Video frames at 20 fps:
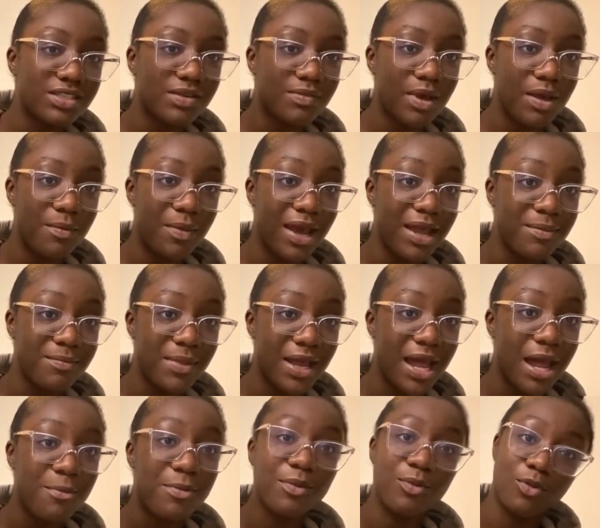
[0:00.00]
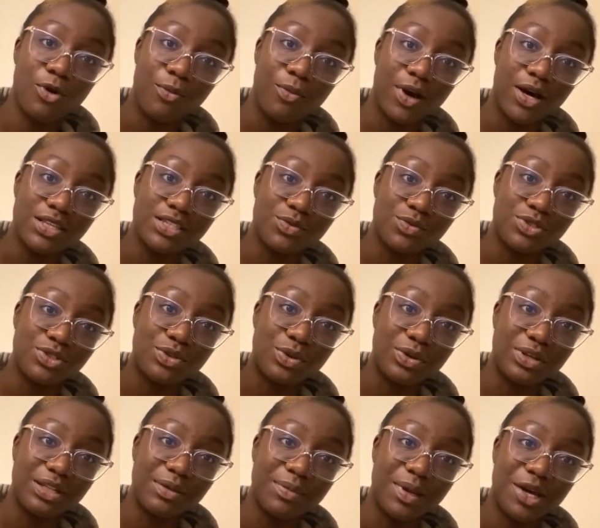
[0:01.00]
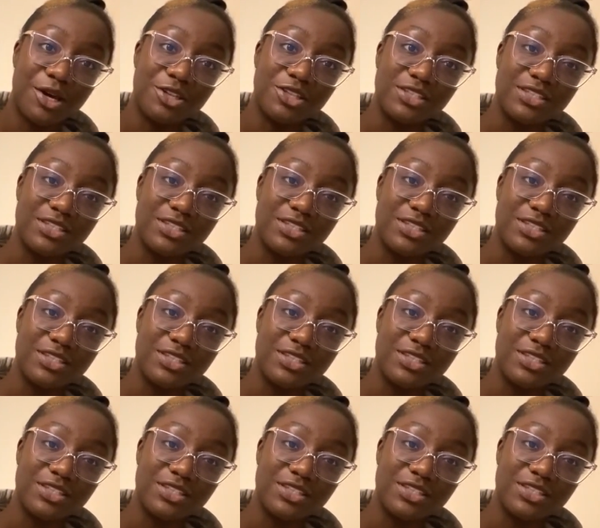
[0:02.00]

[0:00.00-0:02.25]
to my mind map and what Pastor was talking about on